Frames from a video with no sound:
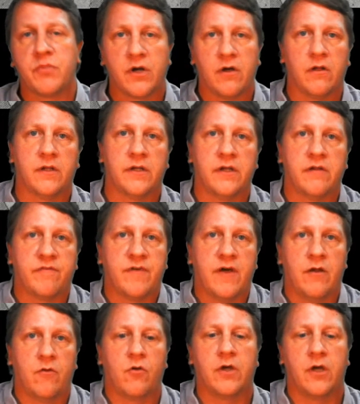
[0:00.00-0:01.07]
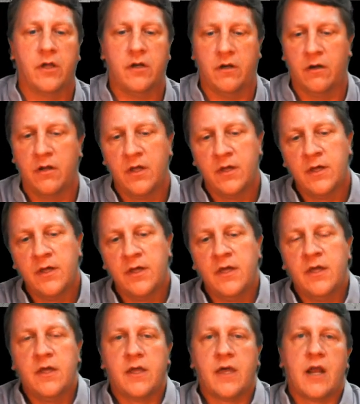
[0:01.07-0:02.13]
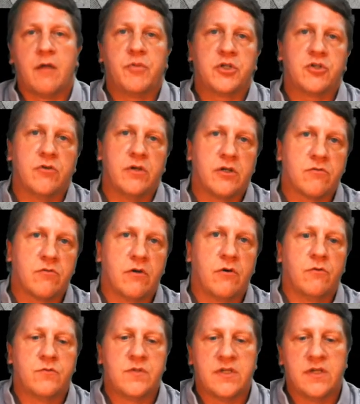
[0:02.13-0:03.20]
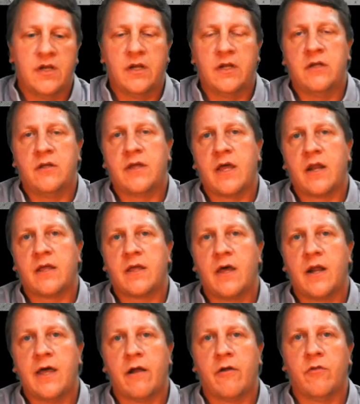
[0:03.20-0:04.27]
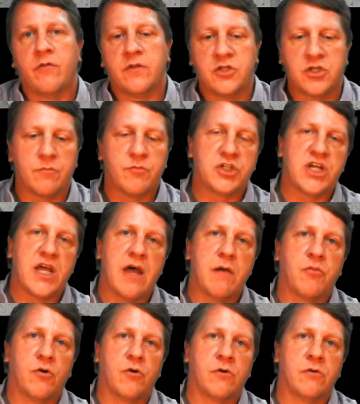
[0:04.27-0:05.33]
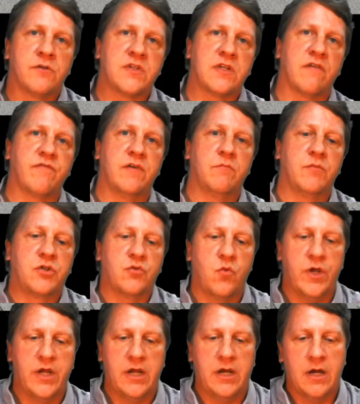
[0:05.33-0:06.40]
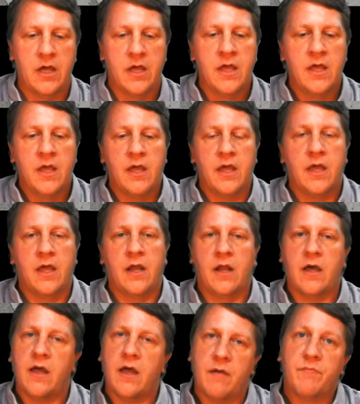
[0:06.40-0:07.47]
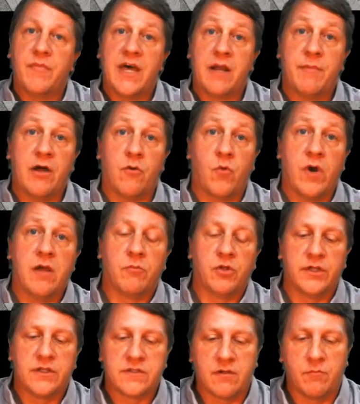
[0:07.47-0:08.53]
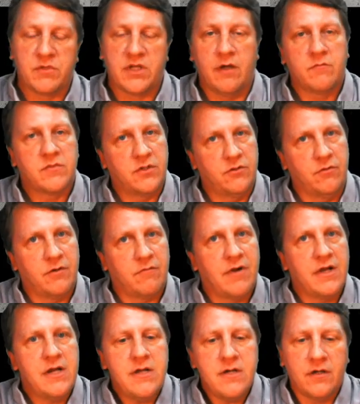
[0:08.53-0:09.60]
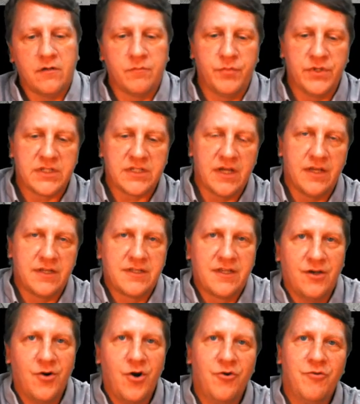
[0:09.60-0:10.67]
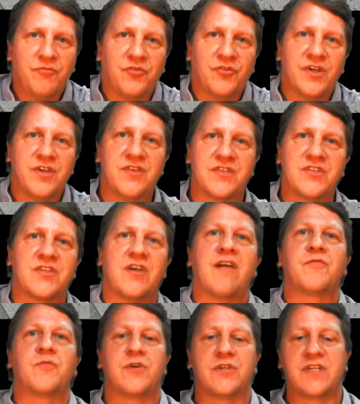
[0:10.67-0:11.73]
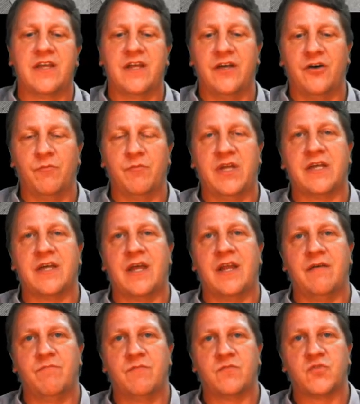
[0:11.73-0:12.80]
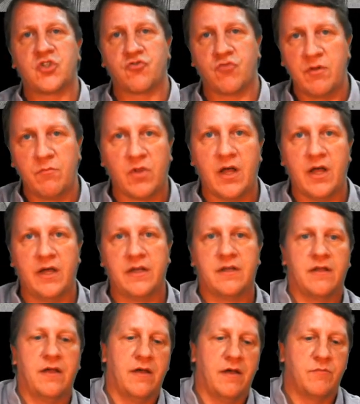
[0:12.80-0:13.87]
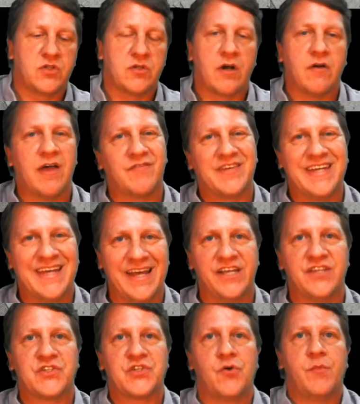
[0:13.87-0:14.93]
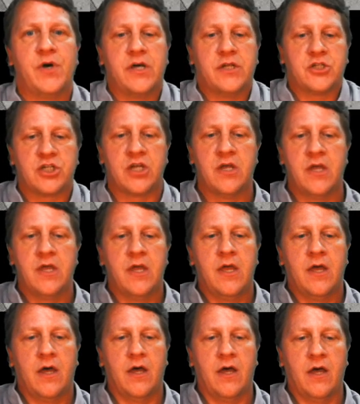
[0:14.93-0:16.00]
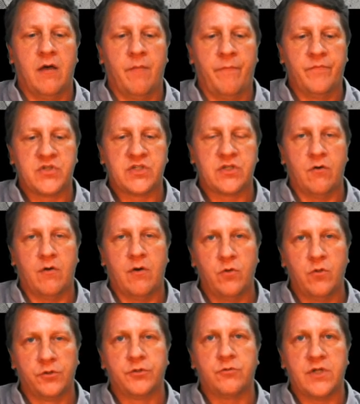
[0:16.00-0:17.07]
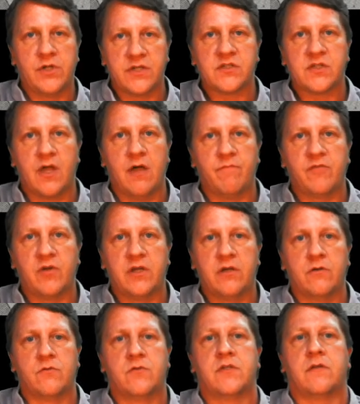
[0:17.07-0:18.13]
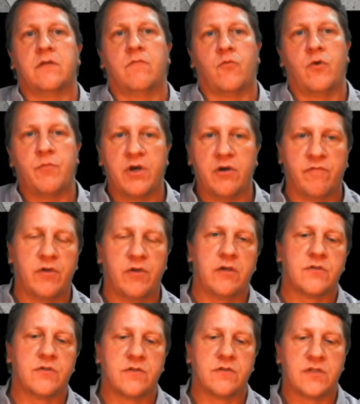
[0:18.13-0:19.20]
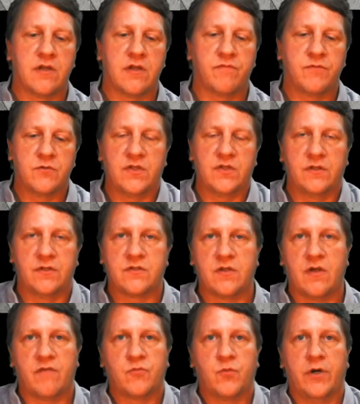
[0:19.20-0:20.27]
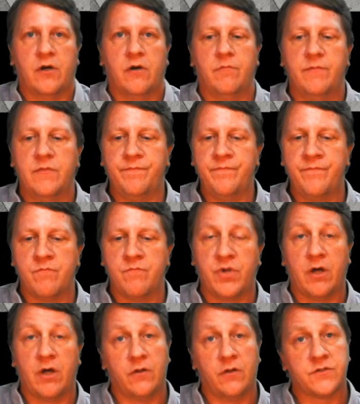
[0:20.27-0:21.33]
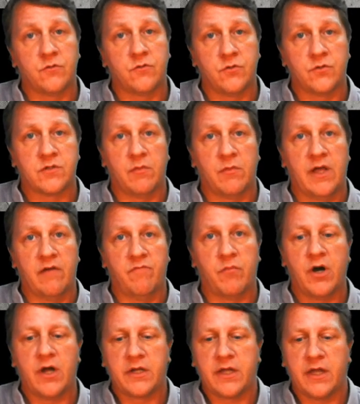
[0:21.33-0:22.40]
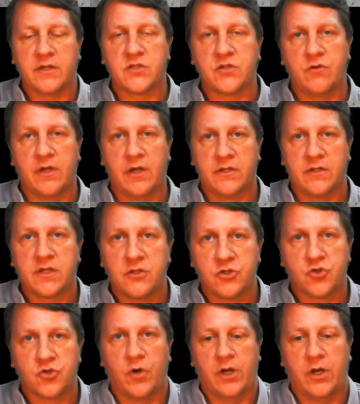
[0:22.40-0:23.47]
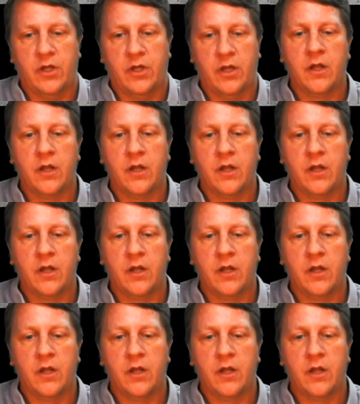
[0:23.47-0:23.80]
all into Final Cut, and you got to put your intros in, and you got to cut out all the jibber jabber stuff in between. And I'm bad about rambling sometimes, doing it right now. But so hopefully this software is going to help me kind of streamline, so I don't have to edit so much. So I will do desktop videos and repair videos and stuff using this software, but I'll also do some live broadcasts so you guys can join in.